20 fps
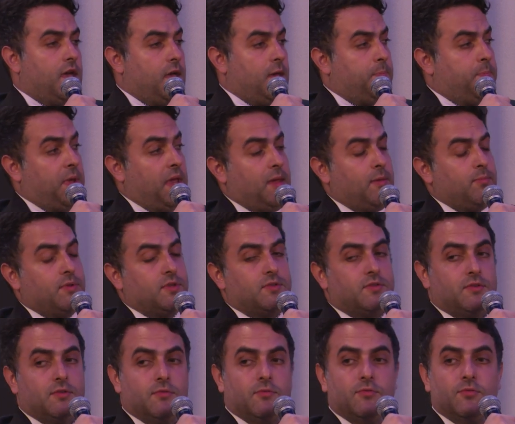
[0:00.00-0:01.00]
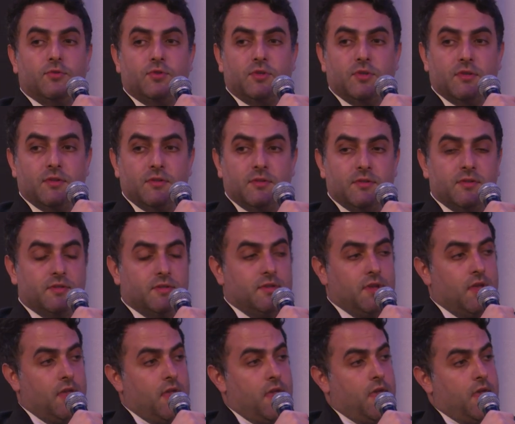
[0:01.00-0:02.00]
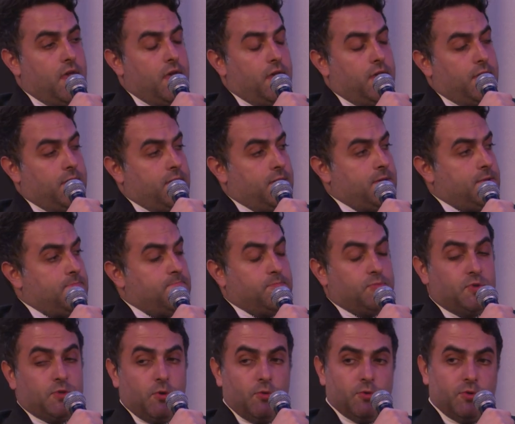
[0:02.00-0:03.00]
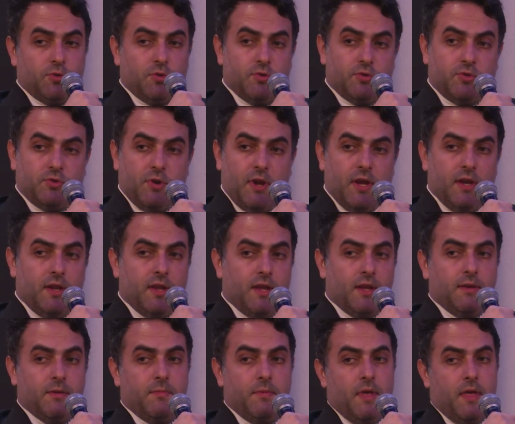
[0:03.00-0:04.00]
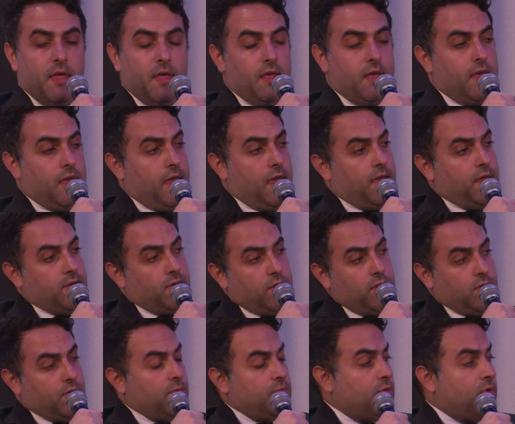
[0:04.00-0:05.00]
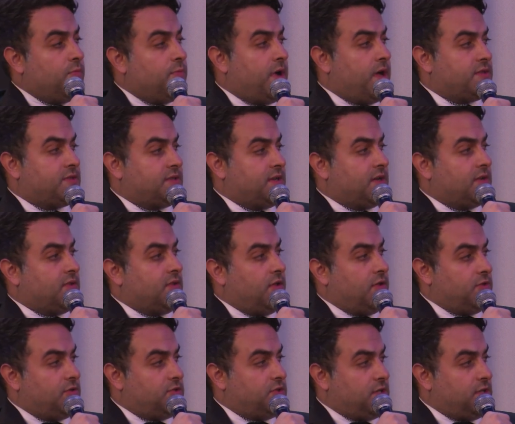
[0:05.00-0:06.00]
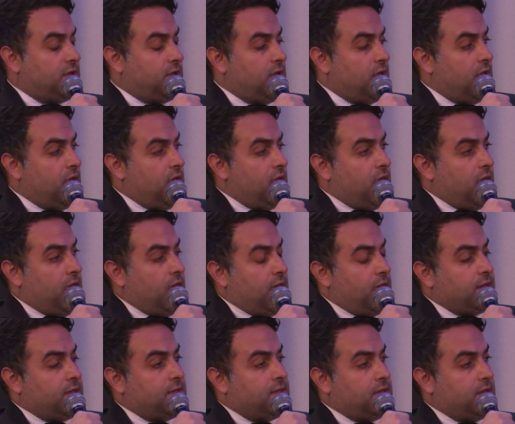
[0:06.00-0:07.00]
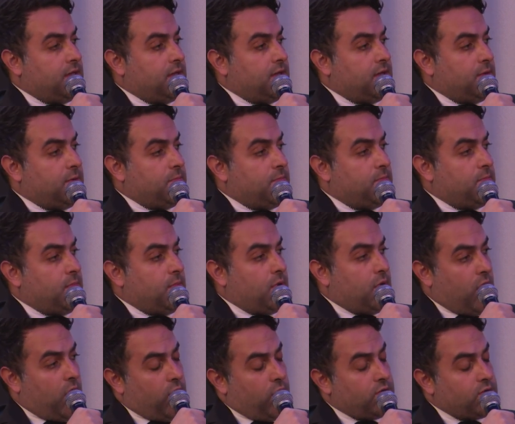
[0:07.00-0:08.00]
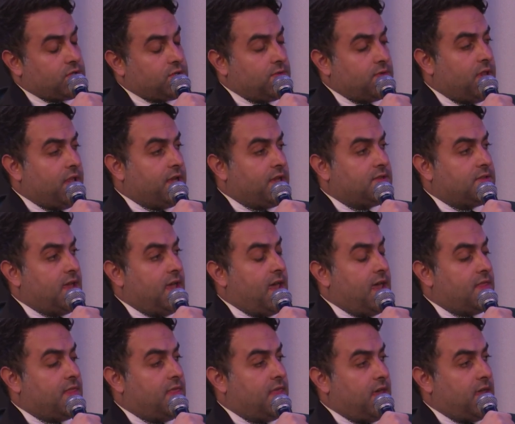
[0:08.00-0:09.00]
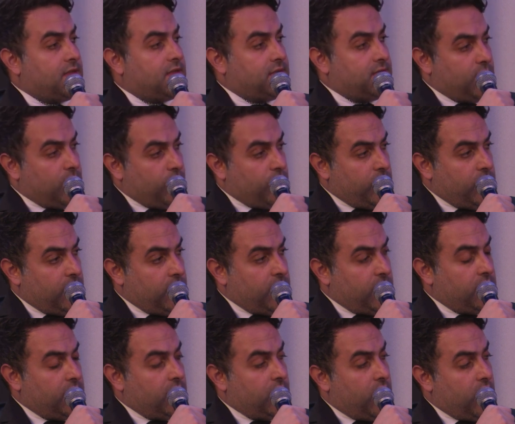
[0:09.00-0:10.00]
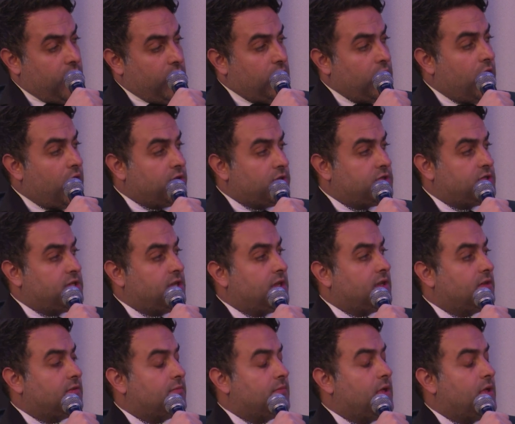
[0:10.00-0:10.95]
payment solutions, social trading, and, mobile technology. And I also would like to add that we are launching